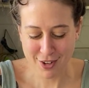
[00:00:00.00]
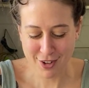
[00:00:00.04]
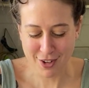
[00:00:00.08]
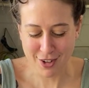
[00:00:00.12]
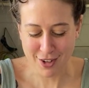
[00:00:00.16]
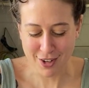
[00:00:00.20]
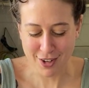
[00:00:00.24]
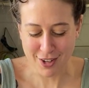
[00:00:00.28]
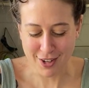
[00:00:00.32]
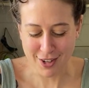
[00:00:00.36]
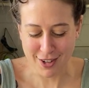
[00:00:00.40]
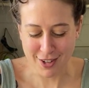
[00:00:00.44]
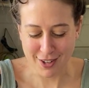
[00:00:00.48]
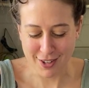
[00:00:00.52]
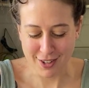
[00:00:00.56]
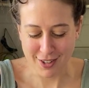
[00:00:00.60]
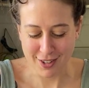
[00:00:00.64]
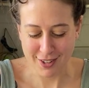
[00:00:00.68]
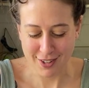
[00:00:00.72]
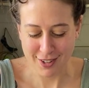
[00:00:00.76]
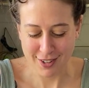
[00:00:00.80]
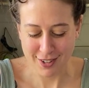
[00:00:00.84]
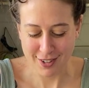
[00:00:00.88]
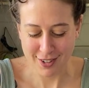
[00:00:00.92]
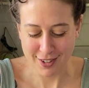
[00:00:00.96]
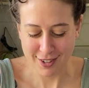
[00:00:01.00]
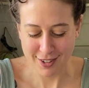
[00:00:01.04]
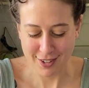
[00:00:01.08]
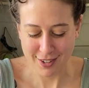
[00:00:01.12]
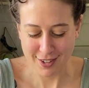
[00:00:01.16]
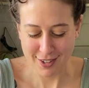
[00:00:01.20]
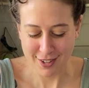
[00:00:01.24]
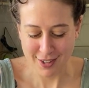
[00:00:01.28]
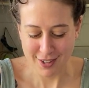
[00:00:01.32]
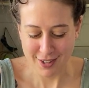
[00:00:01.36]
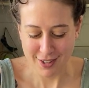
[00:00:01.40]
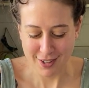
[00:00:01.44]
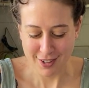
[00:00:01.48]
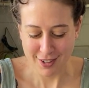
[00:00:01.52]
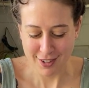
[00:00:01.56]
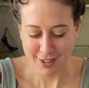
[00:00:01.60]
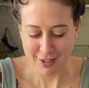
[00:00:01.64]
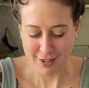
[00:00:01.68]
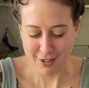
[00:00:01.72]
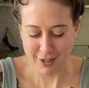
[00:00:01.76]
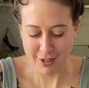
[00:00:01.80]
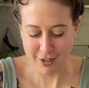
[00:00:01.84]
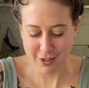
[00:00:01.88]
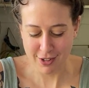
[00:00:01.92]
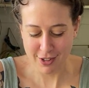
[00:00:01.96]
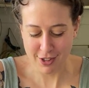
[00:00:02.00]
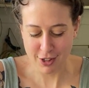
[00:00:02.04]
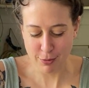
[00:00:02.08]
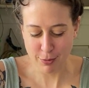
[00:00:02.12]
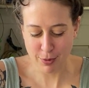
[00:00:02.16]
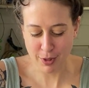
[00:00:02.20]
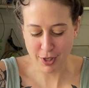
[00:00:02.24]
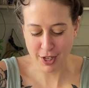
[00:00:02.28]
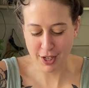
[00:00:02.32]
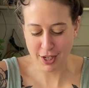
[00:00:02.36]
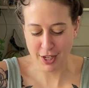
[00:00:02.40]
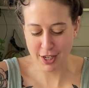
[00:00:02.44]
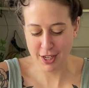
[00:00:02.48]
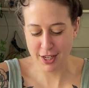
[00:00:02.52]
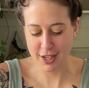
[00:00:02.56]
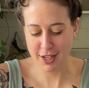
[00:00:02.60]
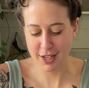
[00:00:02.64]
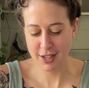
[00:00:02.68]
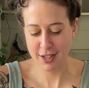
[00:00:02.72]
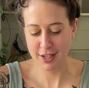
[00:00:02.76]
Aww. We're doing super good.